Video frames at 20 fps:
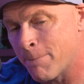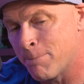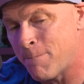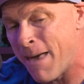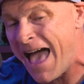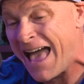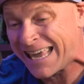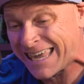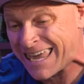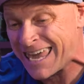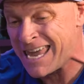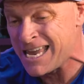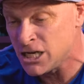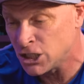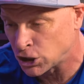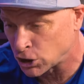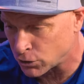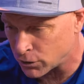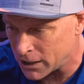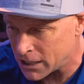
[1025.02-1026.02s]
that back
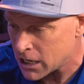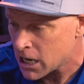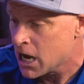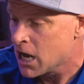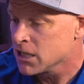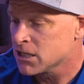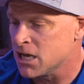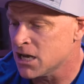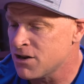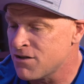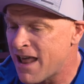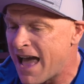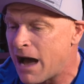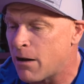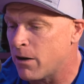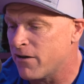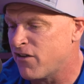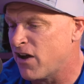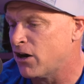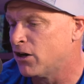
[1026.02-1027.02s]
injury to
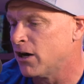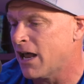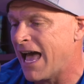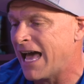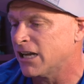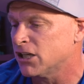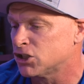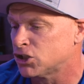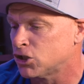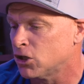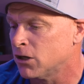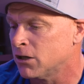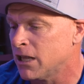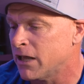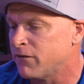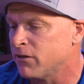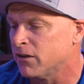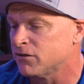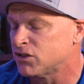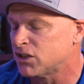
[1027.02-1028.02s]
now I've heard, had a certain
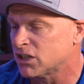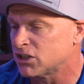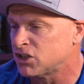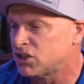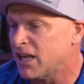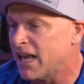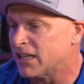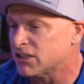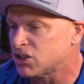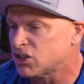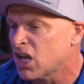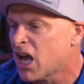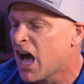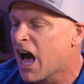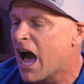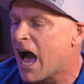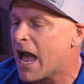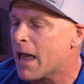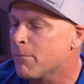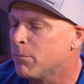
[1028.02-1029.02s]
level of success.
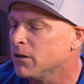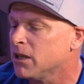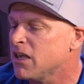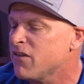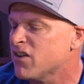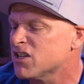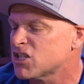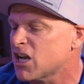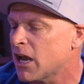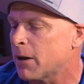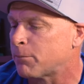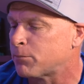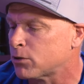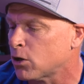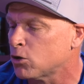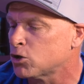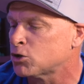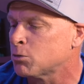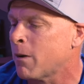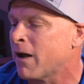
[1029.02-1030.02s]
I believe as I
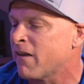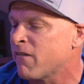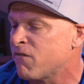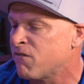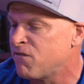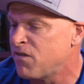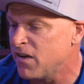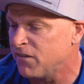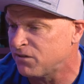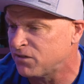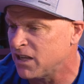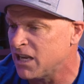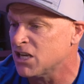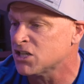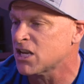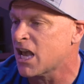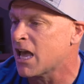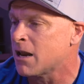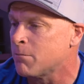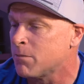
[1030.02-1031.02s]
approach my
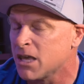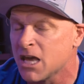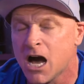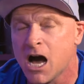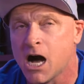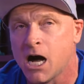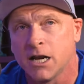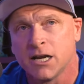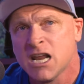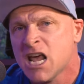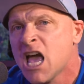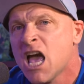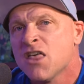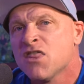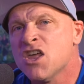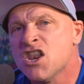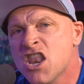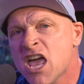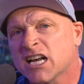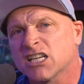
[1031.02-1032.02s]
50s and beyond,
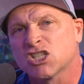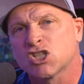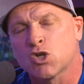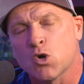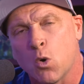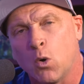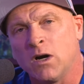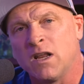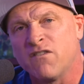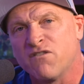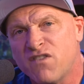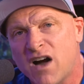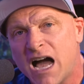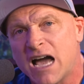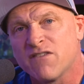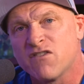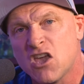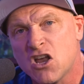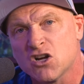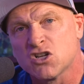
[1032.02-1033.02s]
the next
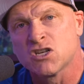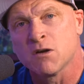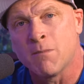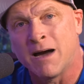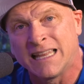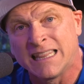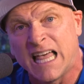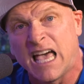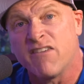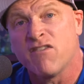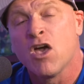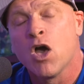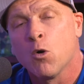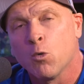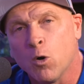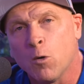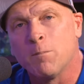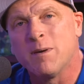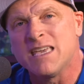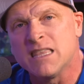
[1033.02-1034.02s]
25 years of my
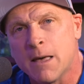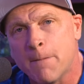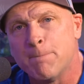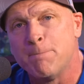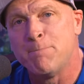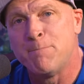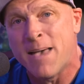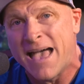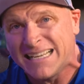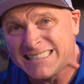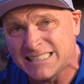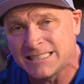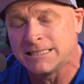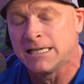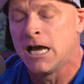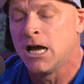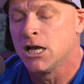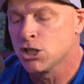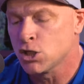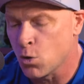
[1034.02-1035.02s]
life will be the
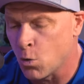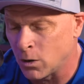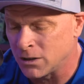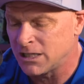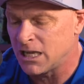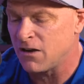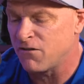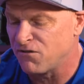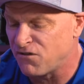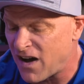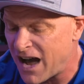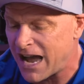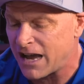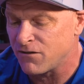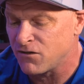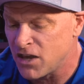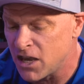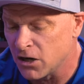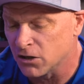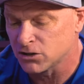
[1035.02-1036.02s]
best
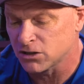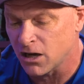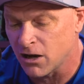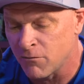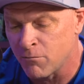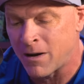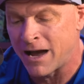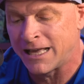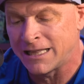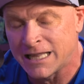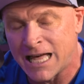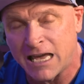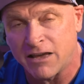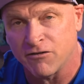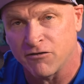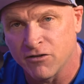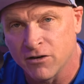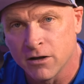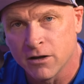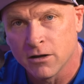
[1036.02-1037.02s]
25 years of my
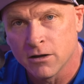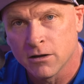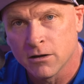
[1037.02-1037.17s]
life.